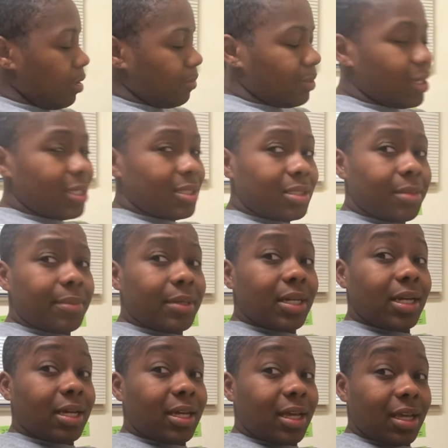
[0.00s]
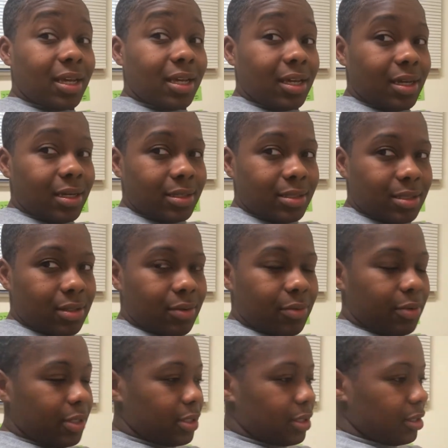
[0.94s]
but they tell me they can't get here till
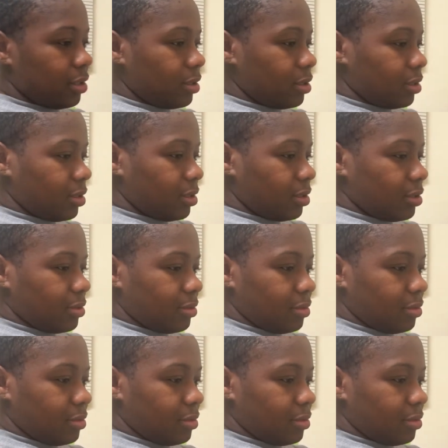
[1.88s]
1:30.